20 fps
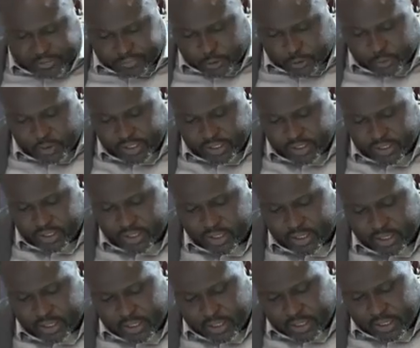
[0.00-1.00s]
between
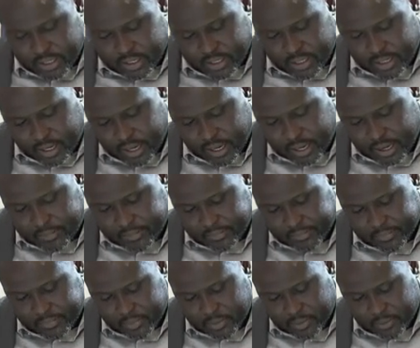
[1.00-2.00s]

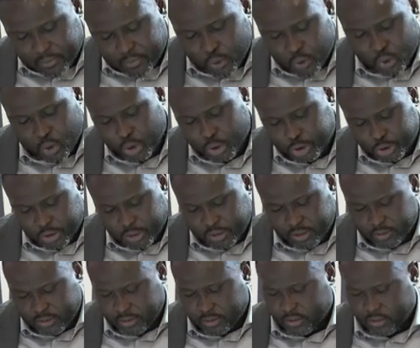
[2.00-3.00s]
Blue Ocean
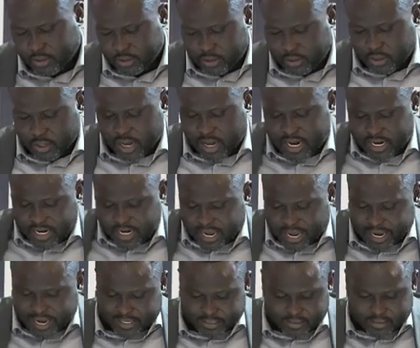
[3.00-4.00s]
and
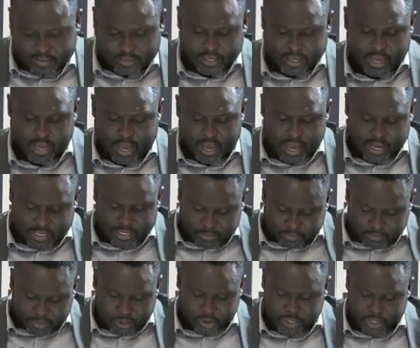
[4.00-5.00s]
Reliance and the
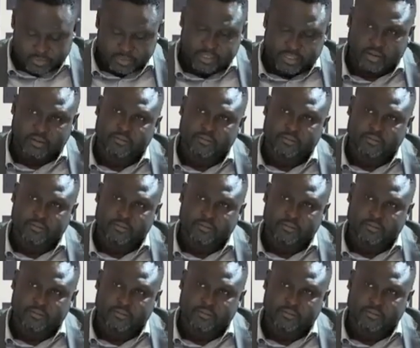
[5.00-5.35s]
mayor himself?